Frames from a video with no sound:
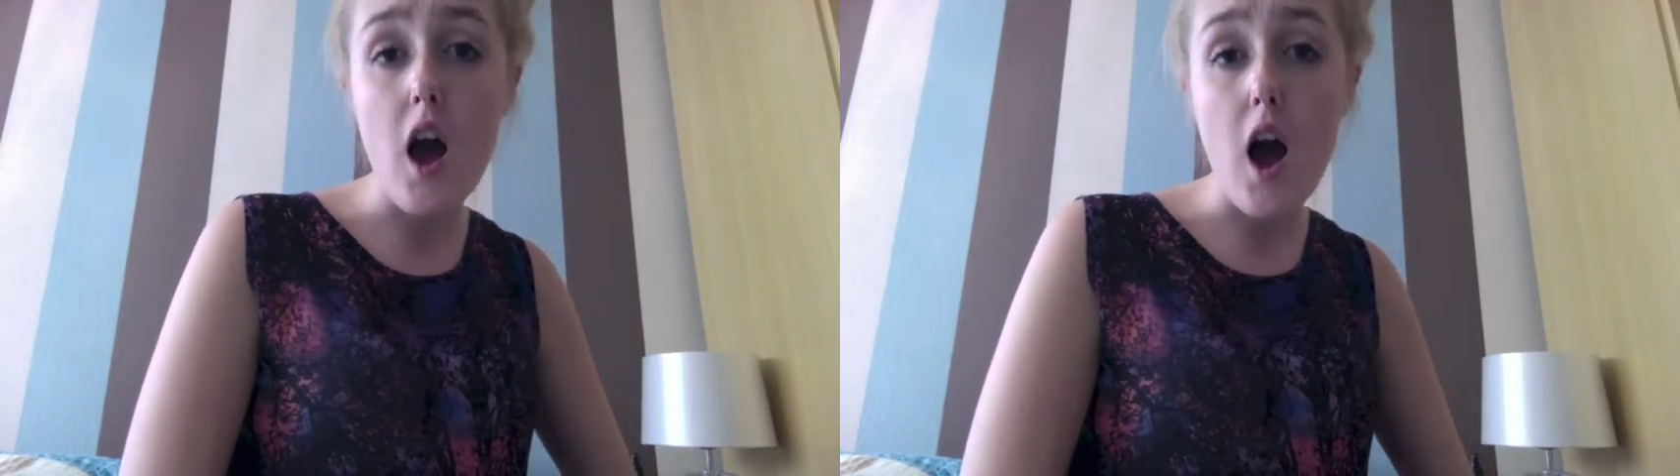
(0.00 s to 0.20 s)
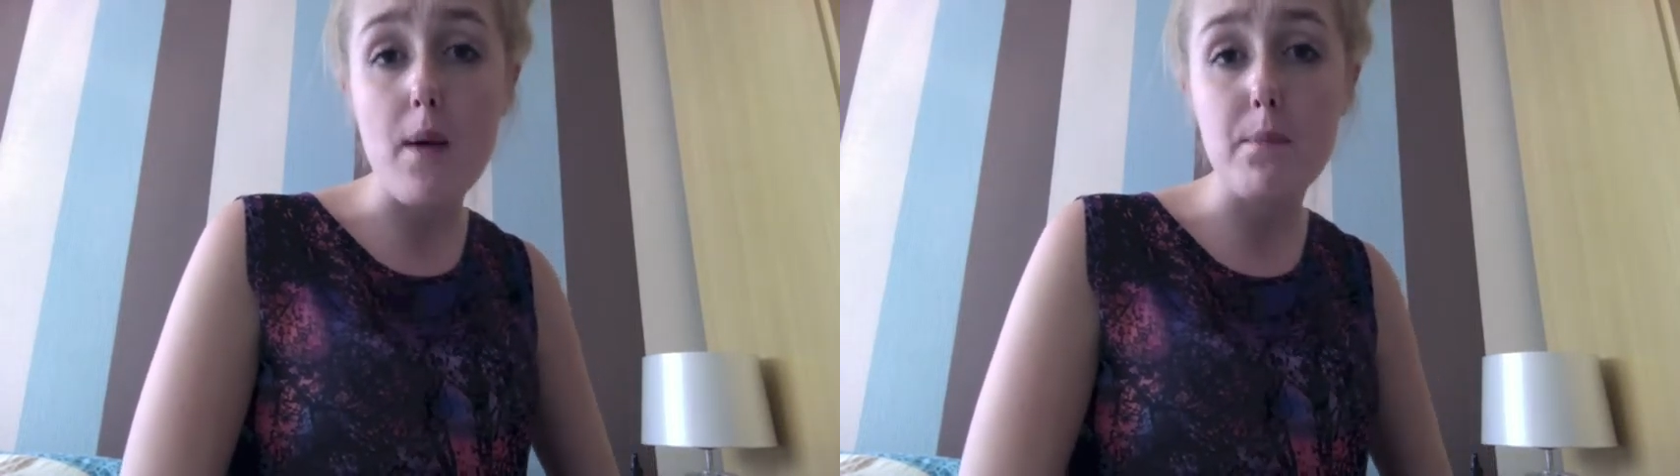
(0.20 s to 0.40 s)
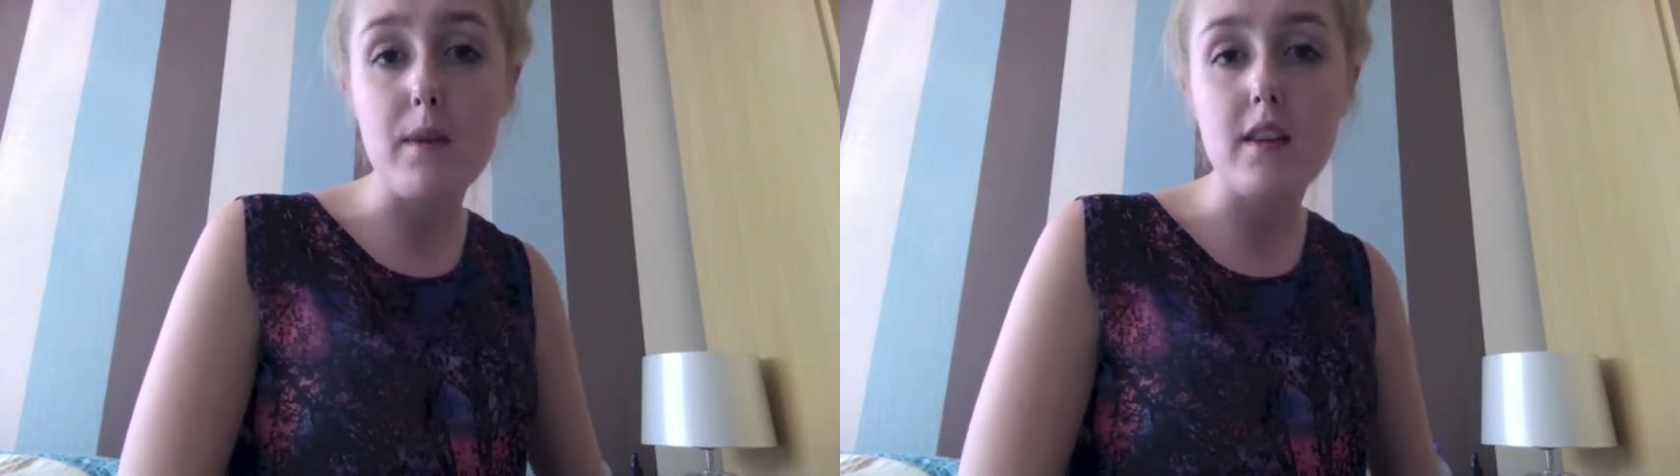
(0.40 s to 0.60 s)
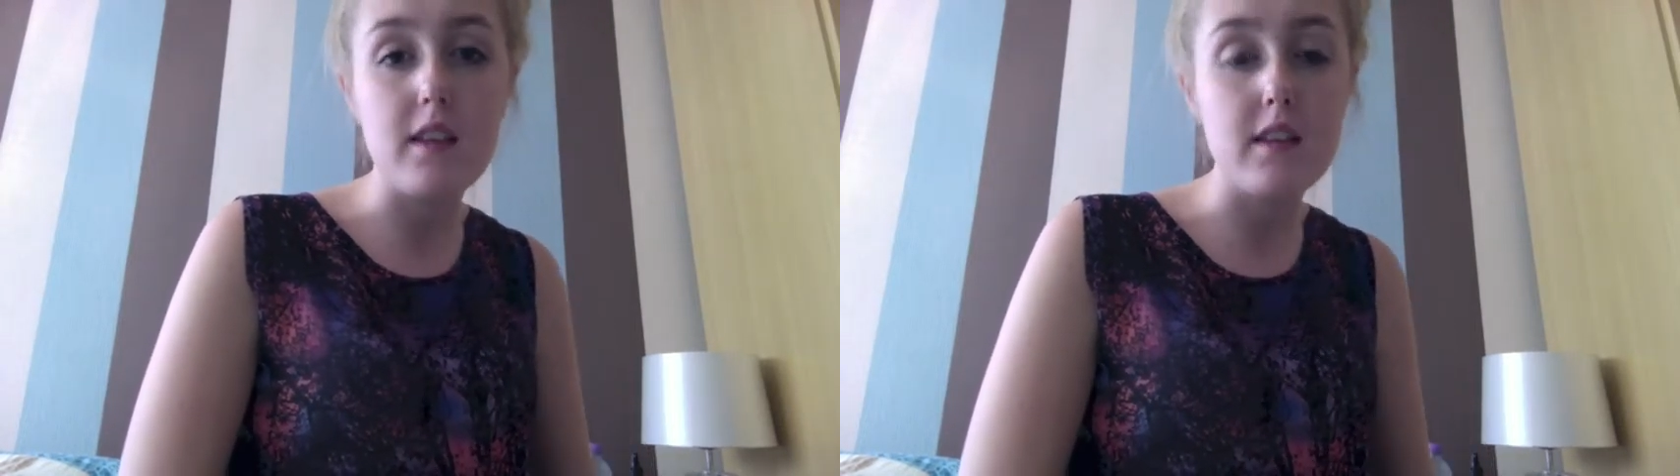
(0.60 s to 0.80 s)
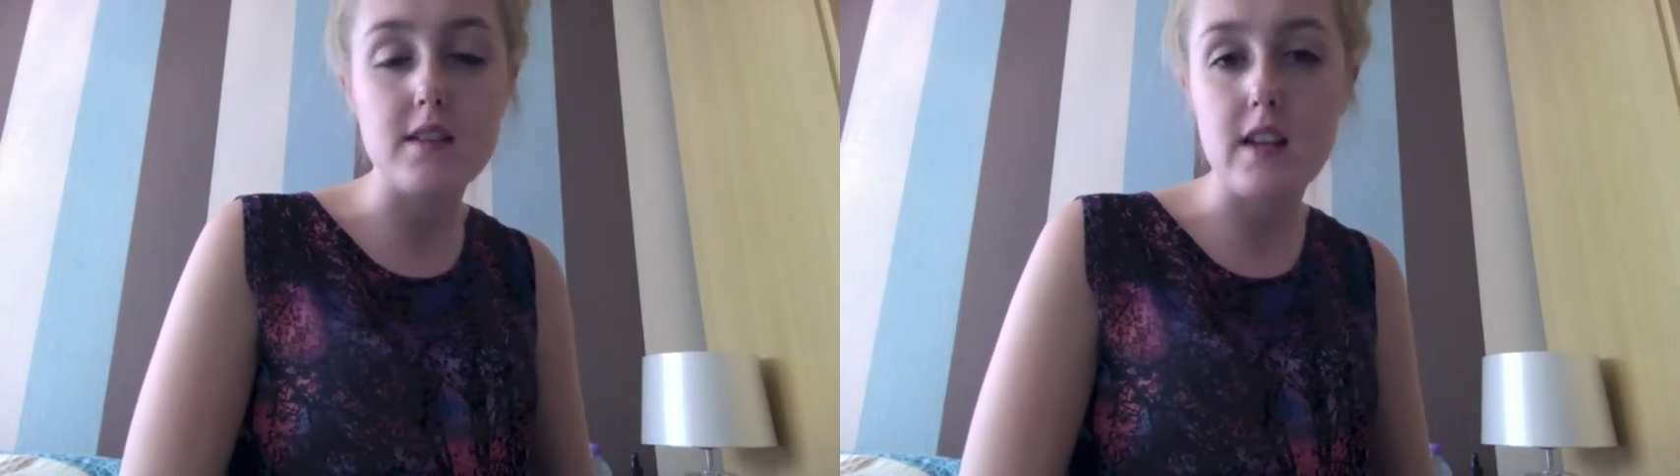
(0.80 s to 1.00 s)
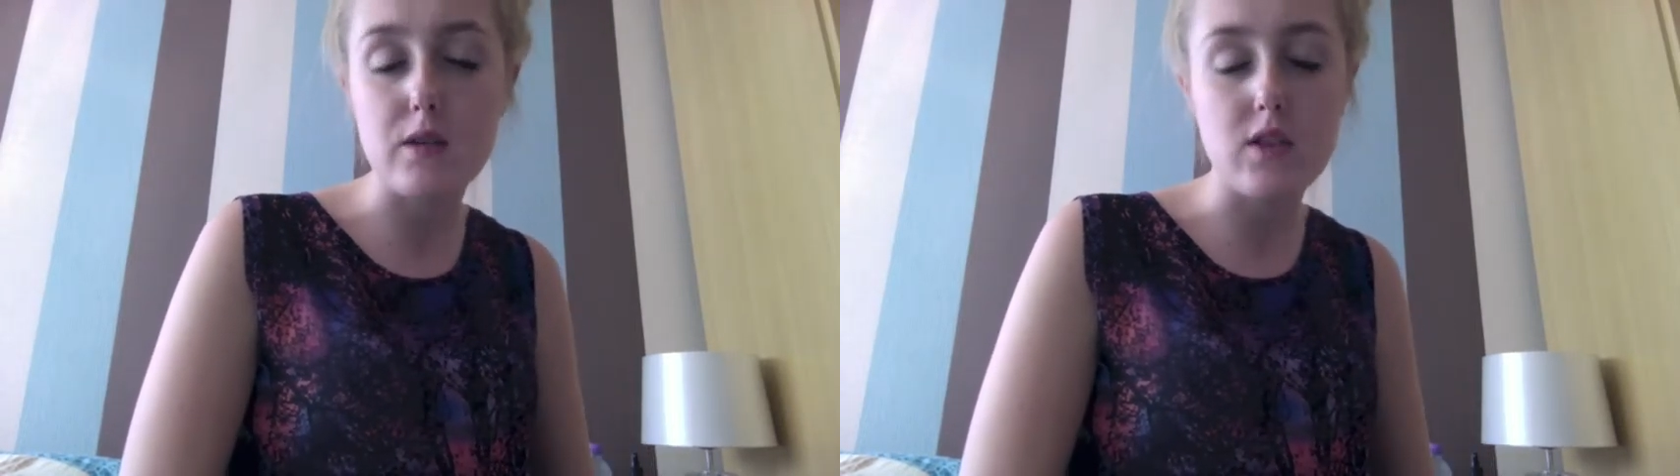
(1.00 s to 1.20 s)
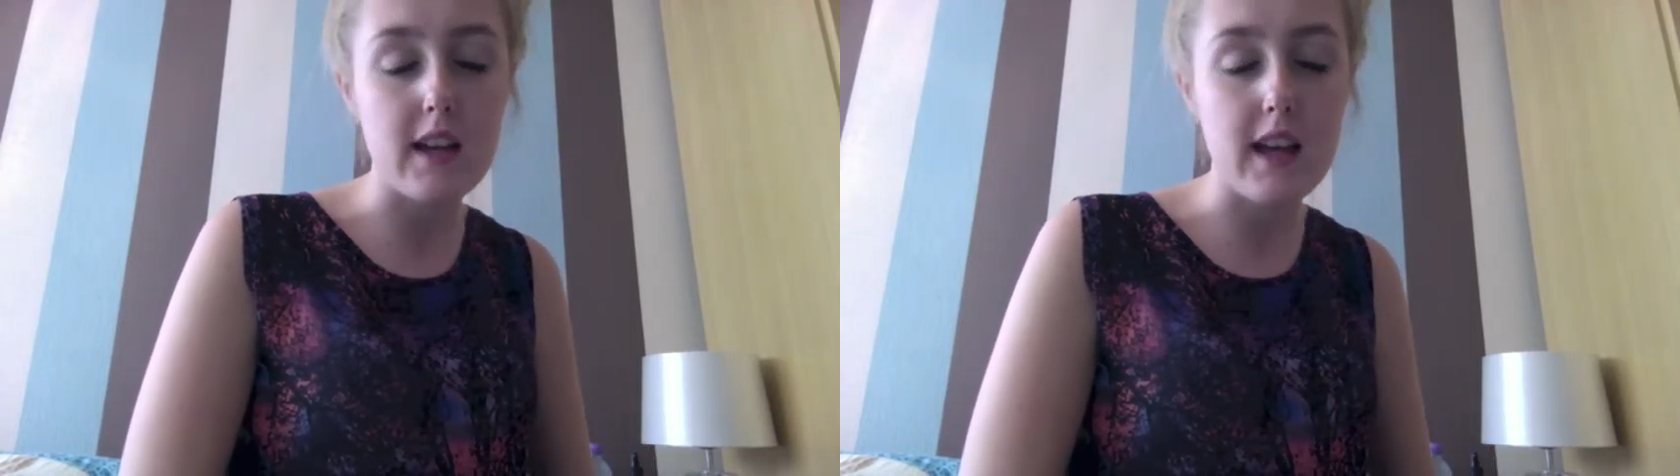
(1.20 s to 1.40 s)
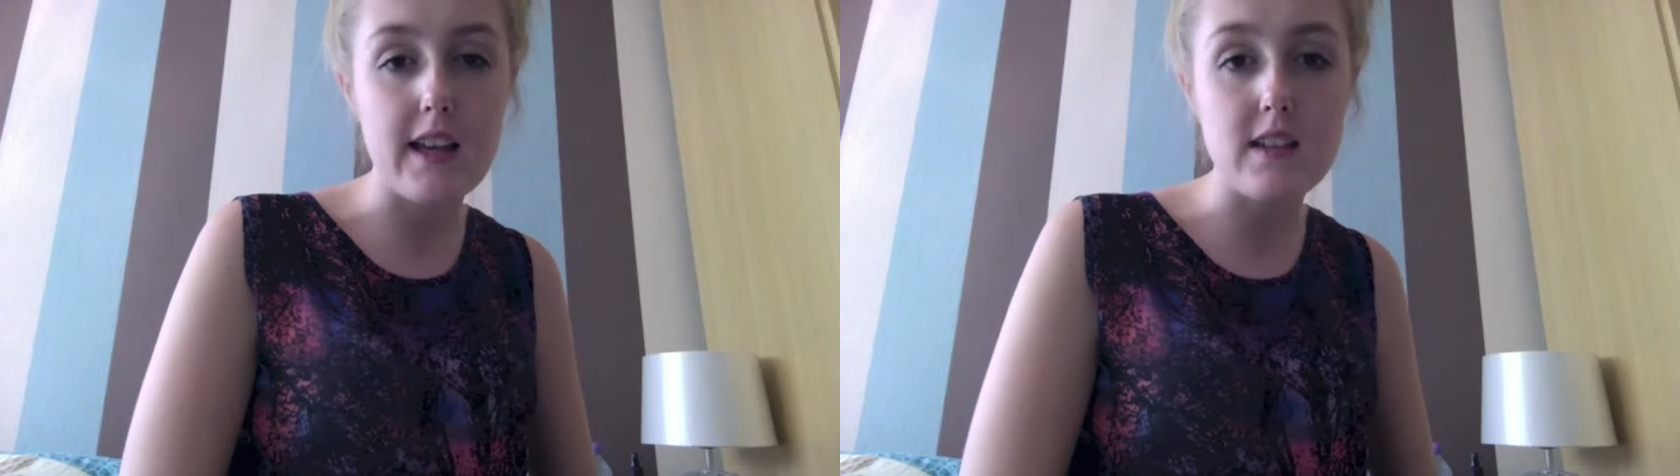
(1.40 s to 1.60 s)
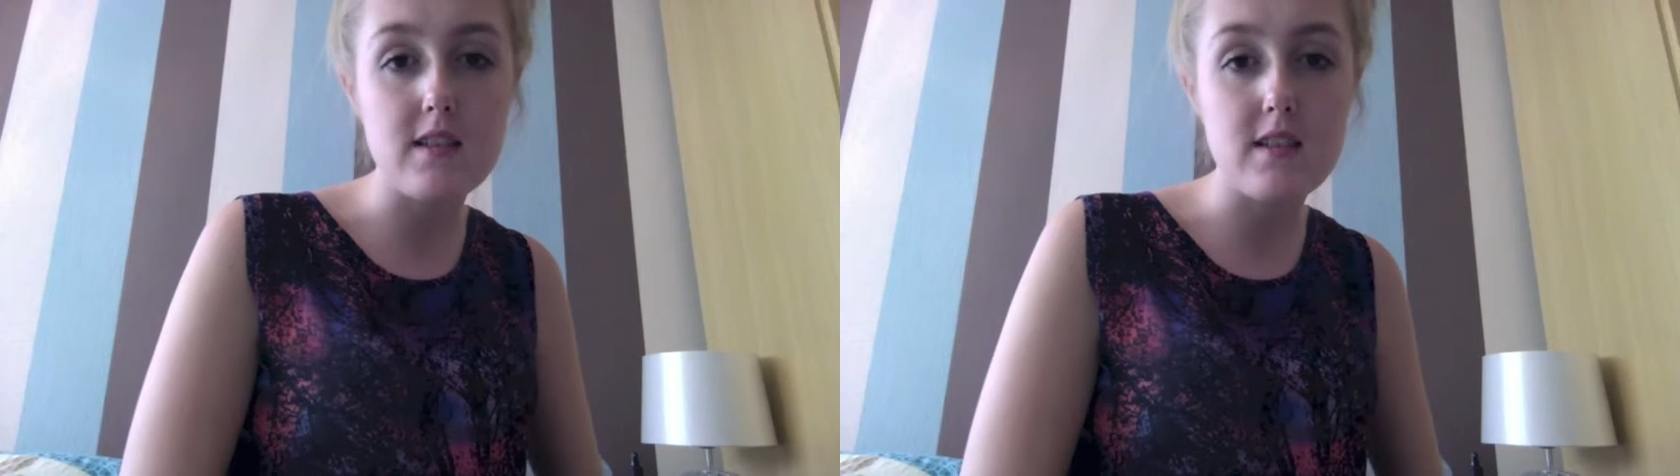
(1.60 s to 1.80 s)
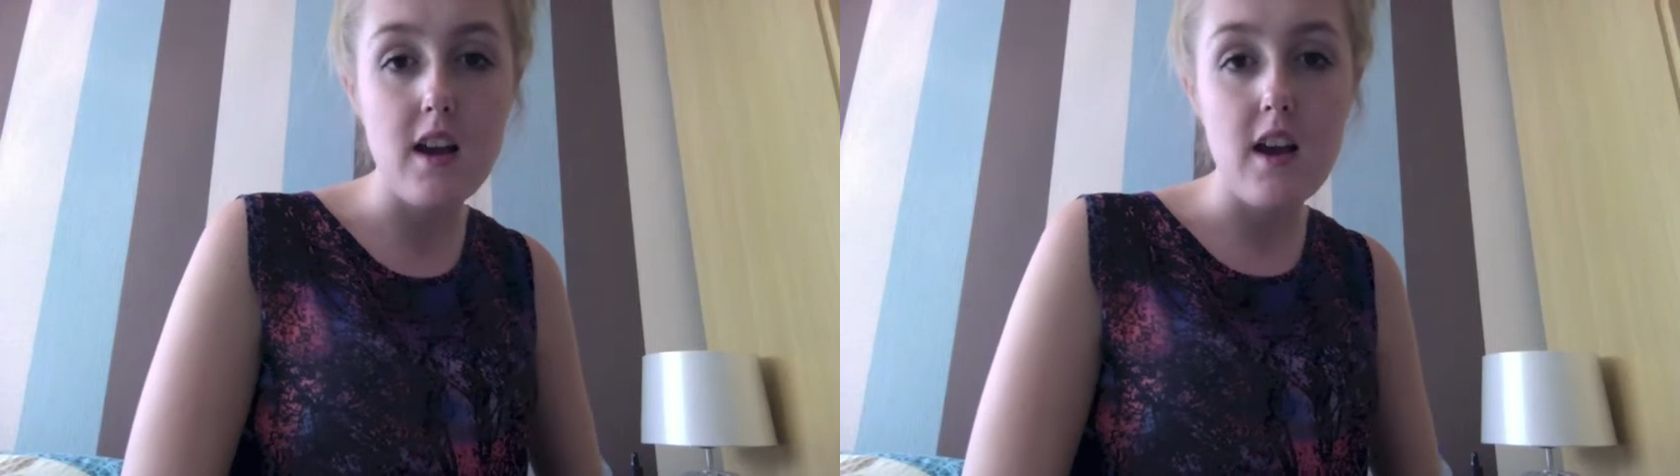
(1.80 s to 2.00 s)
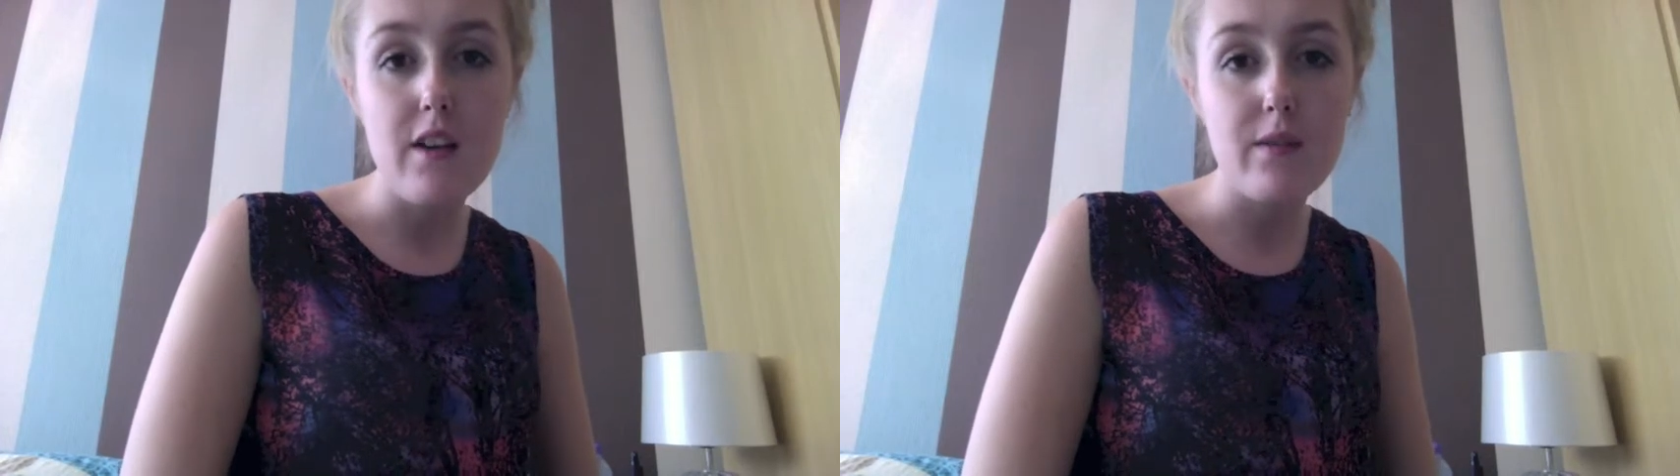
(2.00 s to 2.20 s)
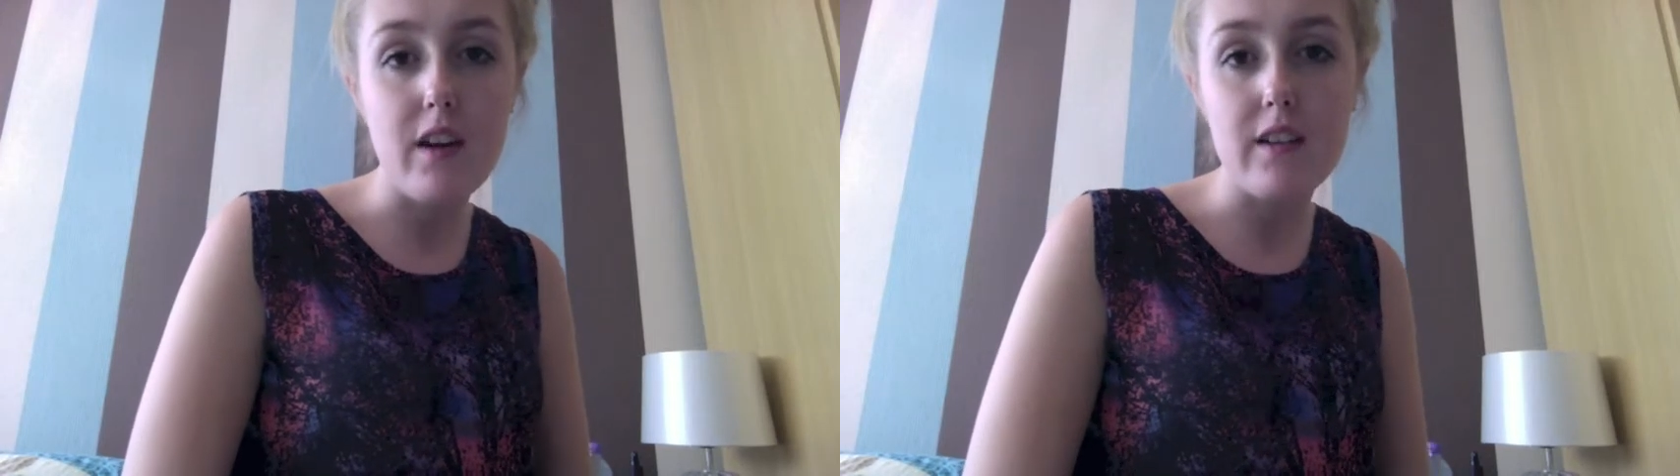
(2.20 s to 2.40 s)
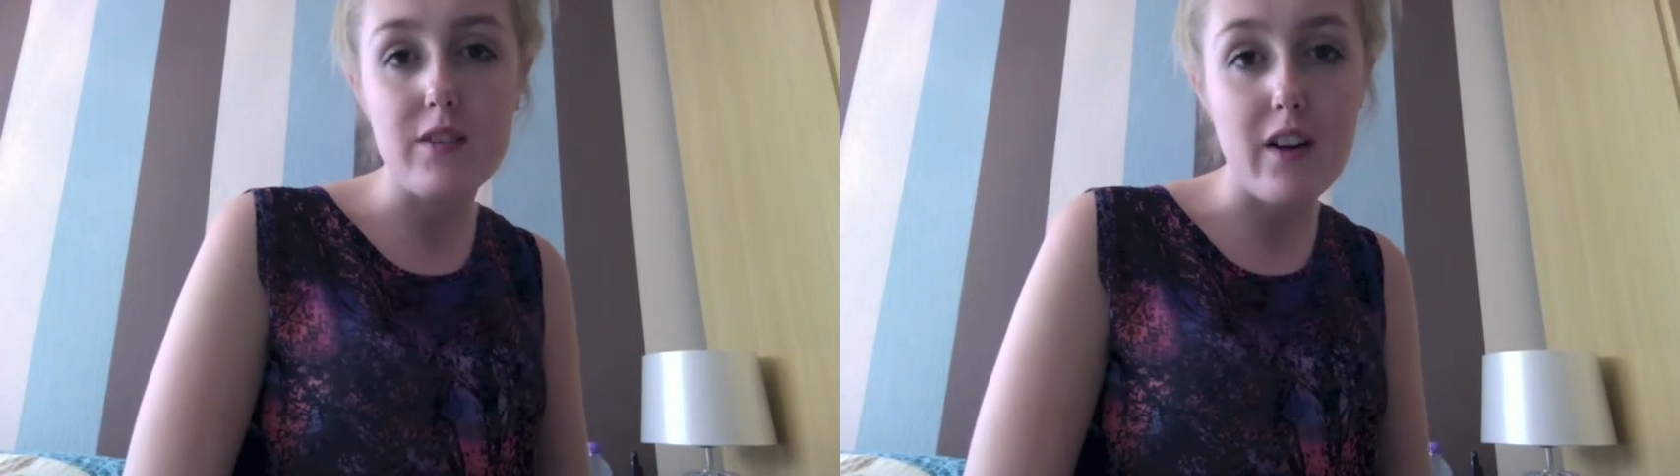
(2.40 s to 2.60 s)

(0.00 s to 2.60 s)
that the soundtrack is very,